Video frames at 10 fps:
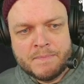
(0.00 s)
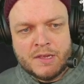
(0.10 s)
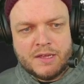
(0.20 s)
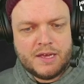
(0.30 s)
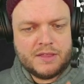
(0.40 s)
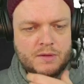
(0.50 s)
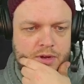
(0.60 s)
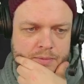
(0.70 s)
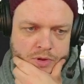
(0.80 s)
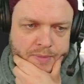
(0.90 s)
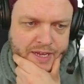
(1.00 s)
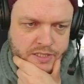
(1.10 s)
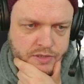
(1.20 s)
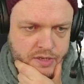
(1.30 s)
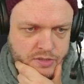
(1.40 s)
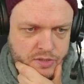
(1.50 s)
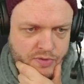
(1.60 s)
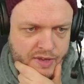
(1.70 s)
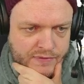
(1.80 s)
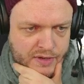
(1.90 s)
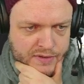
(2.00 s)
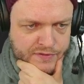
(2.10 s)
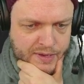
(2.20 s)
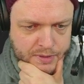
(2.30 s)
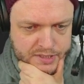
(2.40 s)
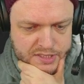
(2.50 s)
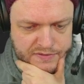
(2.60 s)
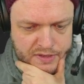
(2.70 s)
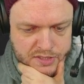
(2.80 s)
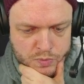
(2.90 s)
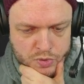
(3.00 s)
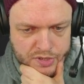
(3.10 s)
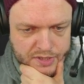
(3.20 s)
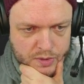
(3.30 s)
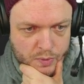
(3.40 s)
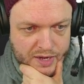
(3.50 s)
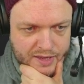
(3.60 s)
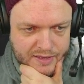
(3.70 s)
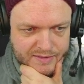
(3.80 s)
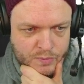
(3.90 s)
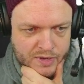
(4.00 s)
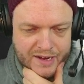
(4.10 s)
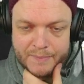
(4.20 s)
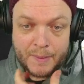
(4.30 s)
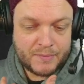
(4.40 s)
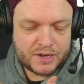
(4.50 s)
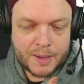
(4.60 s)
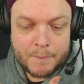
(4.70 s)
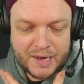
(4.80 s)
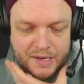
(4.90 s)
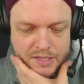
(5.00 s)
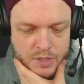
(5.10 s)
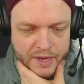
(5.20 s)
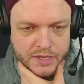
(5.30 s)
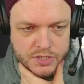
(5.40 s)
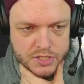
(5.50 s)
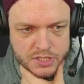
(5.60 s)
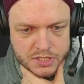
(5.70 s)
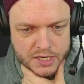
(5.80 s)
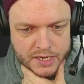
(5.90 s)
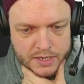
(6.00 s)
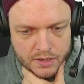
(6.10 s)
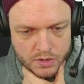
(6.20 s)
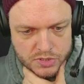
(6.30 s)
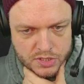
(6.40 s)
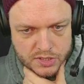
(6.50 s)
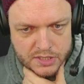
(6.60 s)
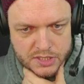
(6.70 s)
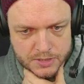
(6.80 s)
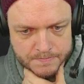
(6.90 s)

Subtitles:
Yeah, they want a Bowmaster here, so thankfully Fable is worded in a way where I'm not committed, so I can just say no to this.